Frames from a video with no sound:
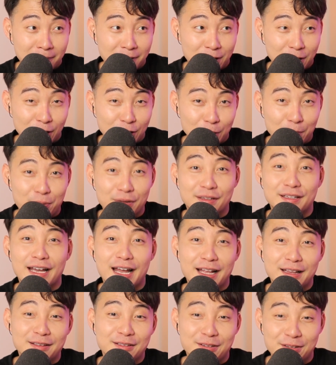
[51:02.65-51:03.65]
You know, you
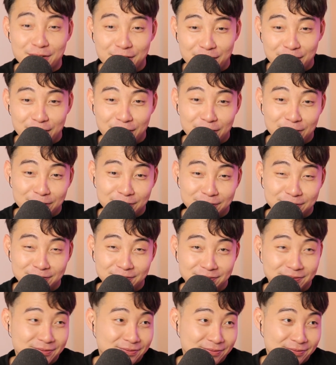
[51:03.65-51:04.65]
pretend to,
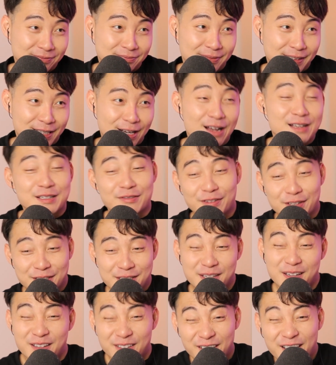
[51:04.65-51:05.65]
because if you
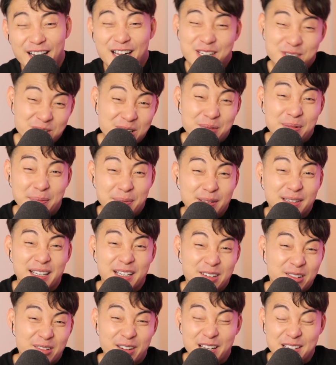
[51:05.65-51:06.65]
say you didn't enjoy it, people
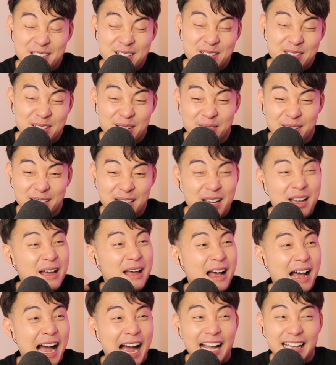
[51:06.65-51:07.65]
think you're racist or something.
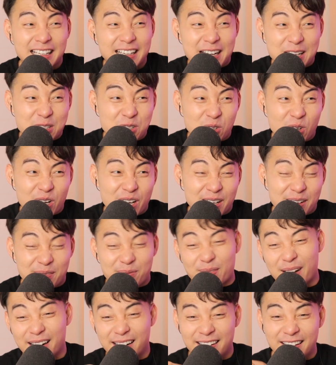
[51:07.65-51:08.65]
I didn't enjoy it,
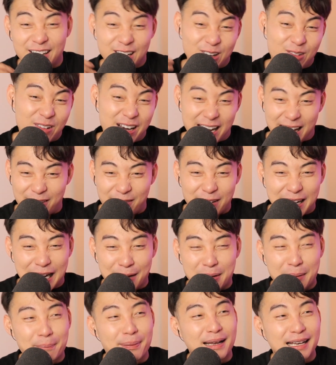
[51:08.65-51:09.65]
but, when
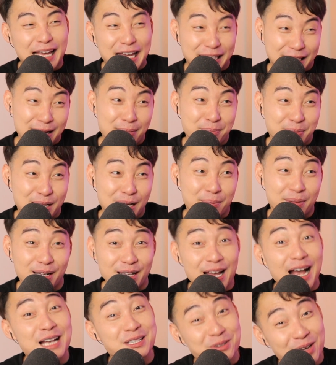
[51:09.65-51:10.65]
I'm in polite company, I'll be
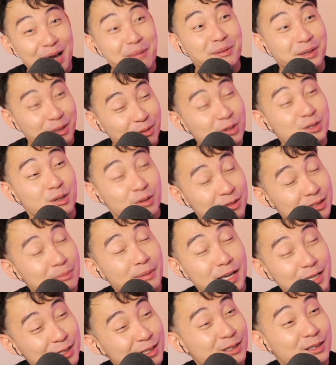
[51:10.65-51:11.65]
like, yeah, I saw Hamilton. It was
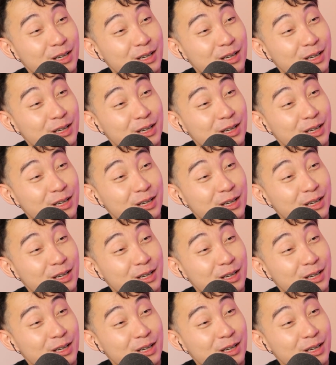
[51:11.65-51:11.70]
amazing.